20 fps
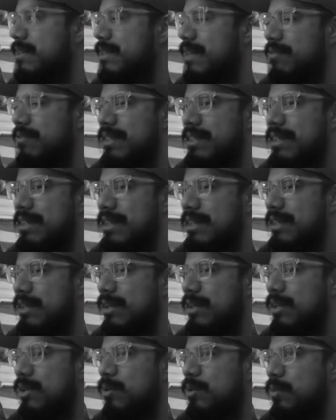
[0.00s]
17
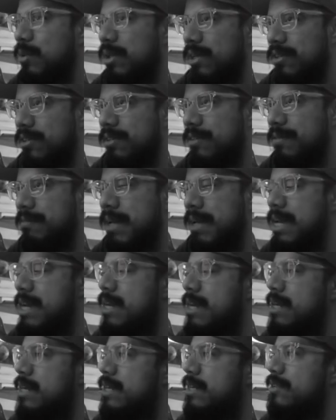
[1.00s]
words.
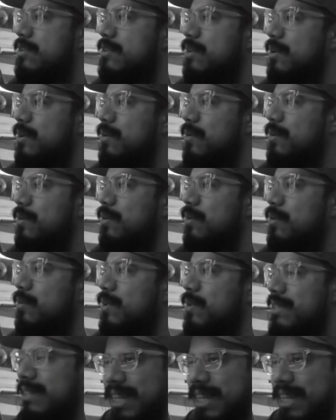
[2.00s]
So, once